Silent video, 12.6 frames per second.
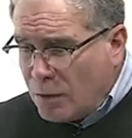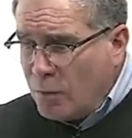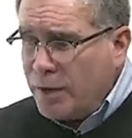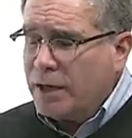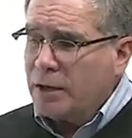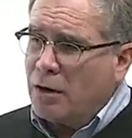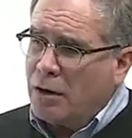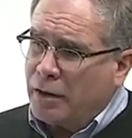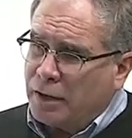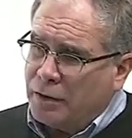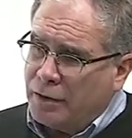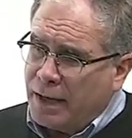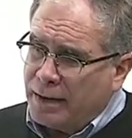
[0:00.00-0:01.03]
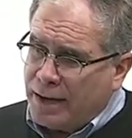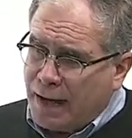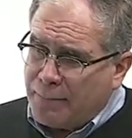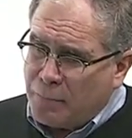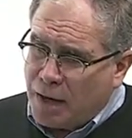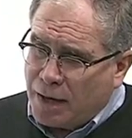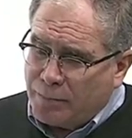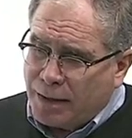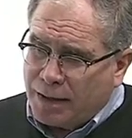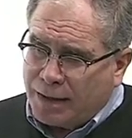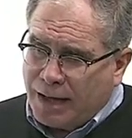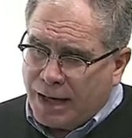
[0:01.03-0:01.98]
we could argue that that might
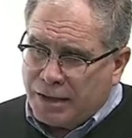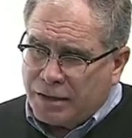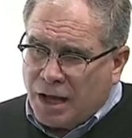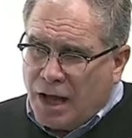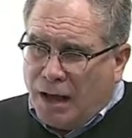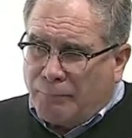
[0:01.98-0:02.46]
be the case,